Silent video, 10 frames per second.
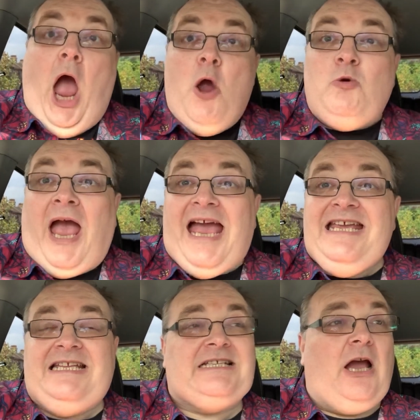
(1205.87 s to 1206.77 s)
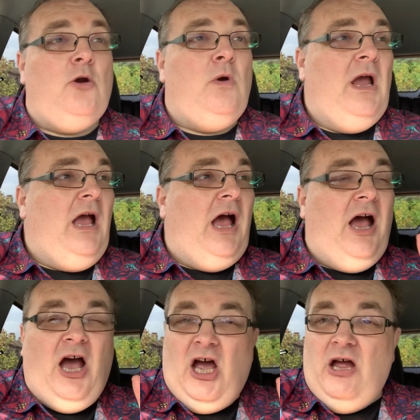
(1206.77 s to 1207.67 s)
Okay, so
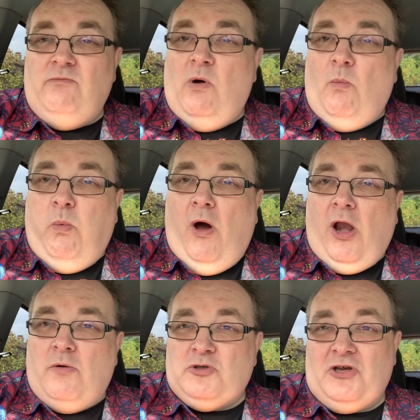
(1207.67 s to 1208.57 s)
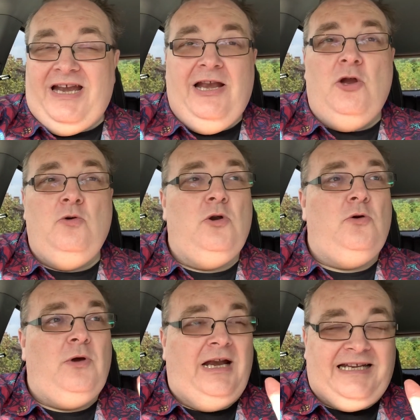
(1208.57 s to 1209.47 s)
uh, while I was at
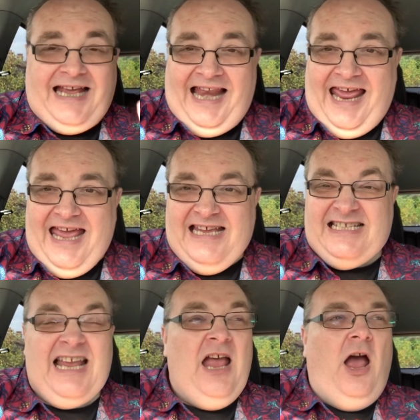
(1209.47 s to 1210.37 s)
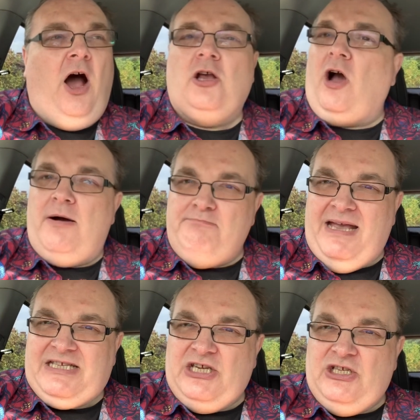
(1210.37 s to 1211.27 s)
Lulu and Claire's, I got a
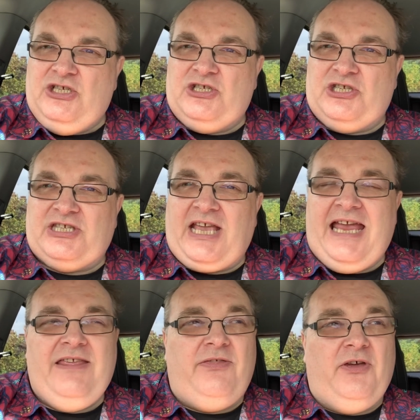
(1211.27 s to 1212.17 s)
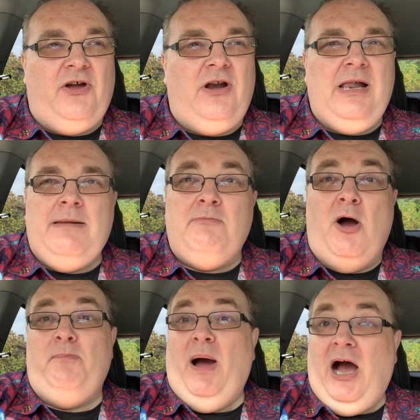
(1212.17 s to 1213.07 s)
message to say that
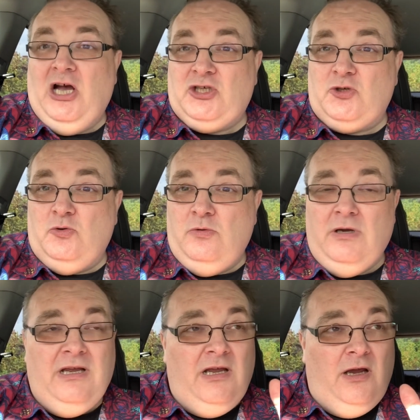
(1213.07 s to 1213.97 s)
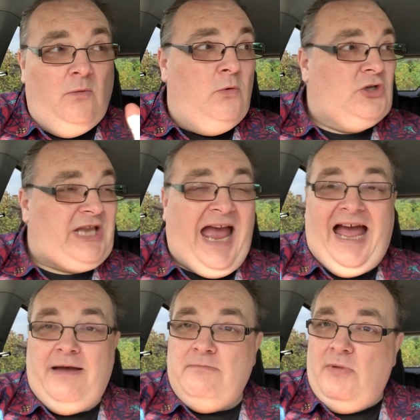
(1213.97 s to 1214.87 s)
my parcel was
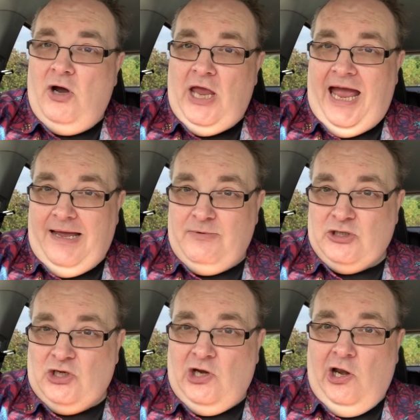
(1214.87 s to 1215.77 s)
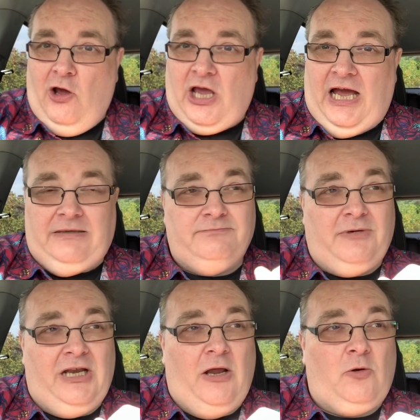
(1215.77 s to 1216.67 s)
at my Amazon locker,
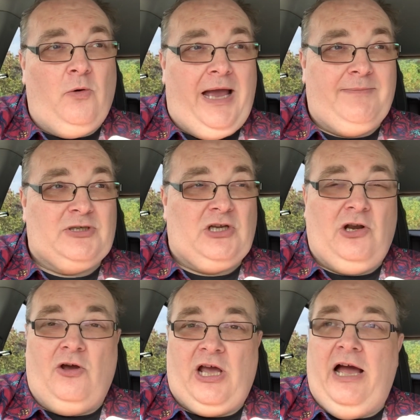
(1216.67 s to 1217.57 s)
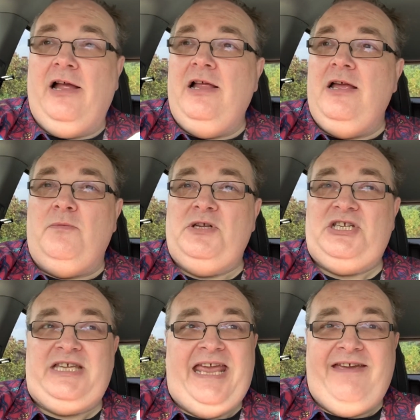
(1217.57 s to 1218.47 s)
my local Amazon locker,
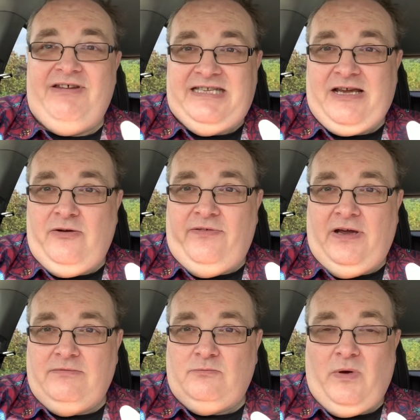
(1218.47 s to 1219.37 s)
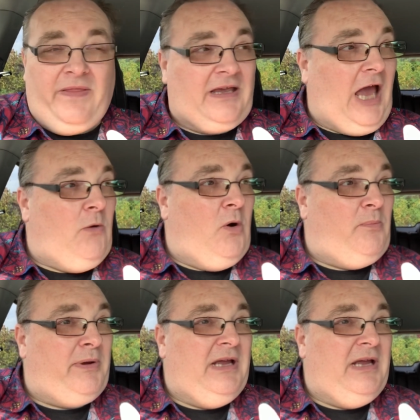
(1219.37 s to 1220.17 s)
which is here in Dover, where the co-op.